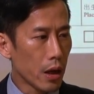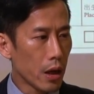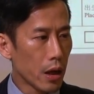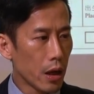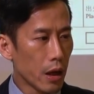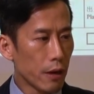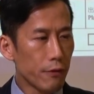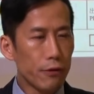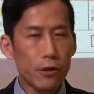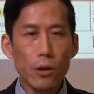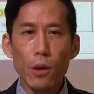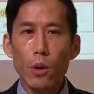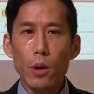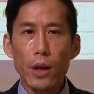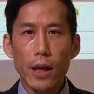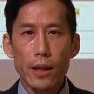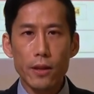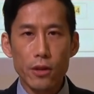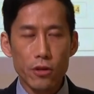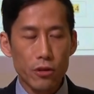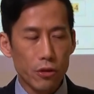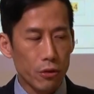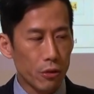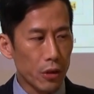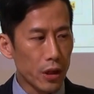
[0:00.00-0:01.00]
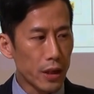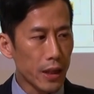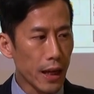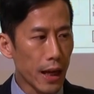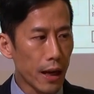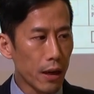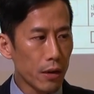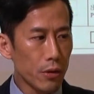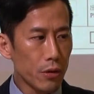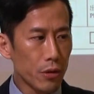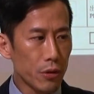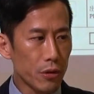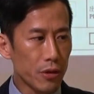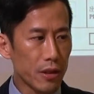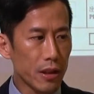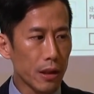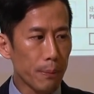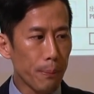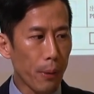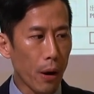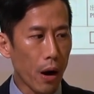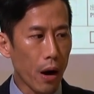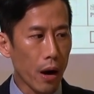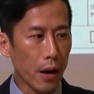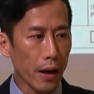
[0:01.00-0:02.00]
If you look at the screen now, you
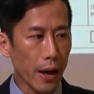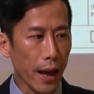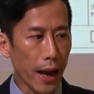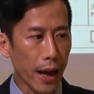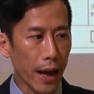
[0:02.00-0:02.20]
see part